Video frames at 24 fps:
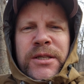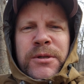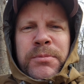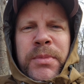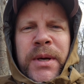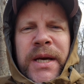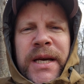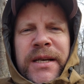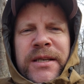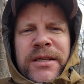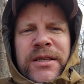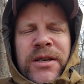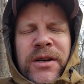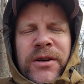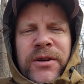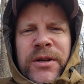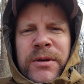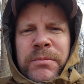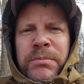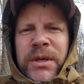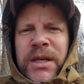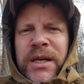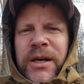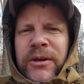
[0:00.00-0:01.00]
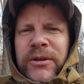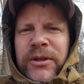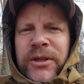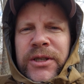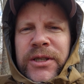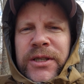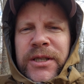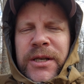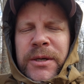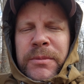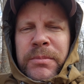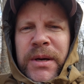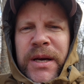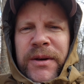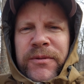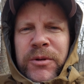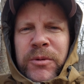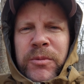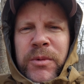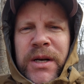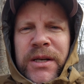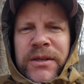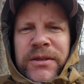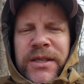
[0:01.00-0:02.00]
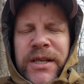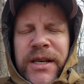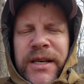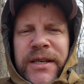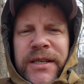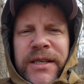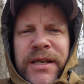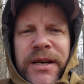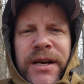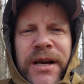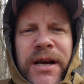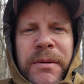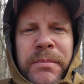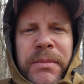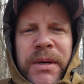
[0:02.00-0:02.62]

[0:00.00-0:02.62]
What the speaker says: specs on it, but I'll look it up after a while and tell you.